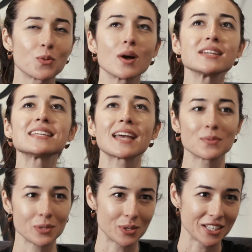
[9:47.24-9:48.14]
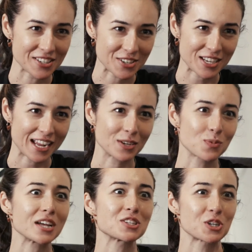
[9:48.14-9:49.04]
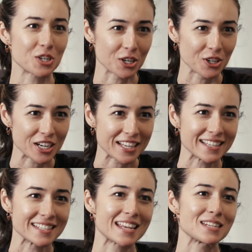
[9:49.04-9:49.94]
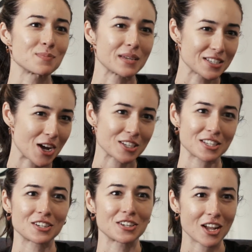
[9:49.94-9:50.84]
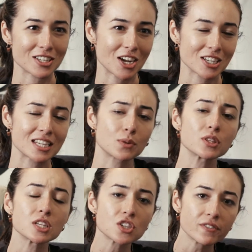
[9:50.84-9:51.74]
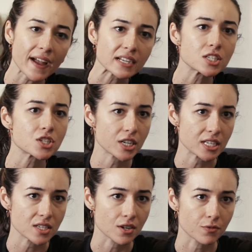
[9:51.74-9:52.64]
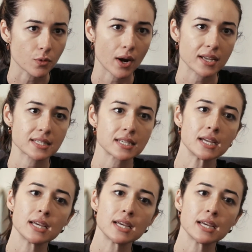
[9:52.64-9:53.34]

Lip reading: One day we will understand why certain ingredients end up being toxic or not toxic. But surfactants are easier for us.